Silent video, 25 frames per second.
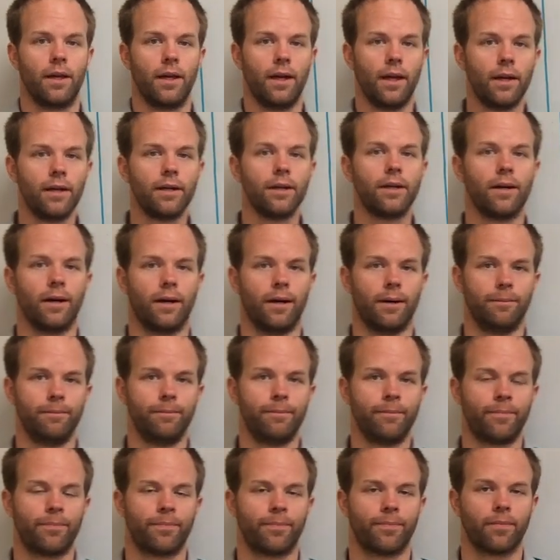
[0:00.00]

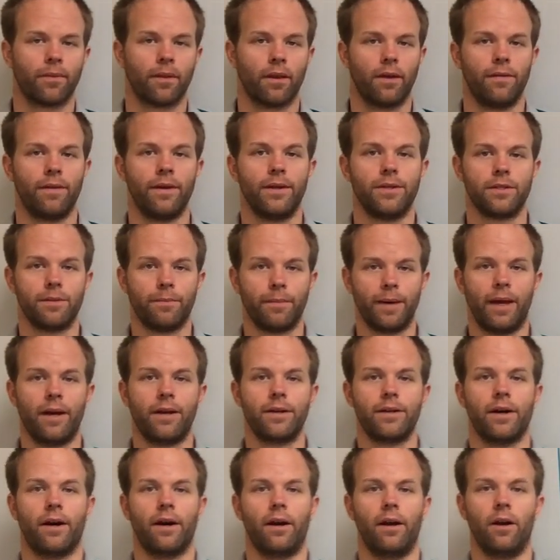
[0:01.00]
income. They
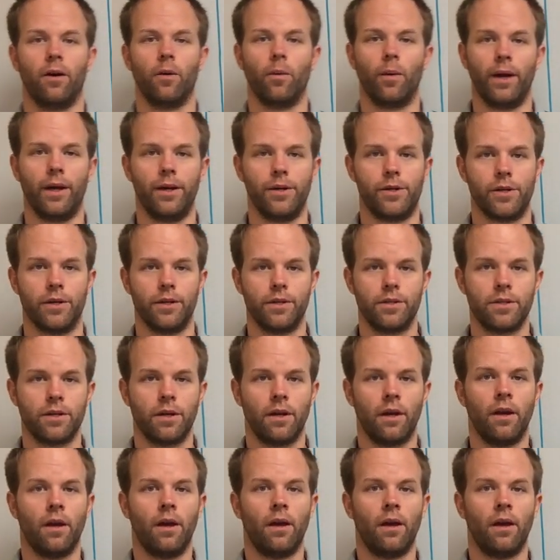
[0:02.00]
demand higher wages.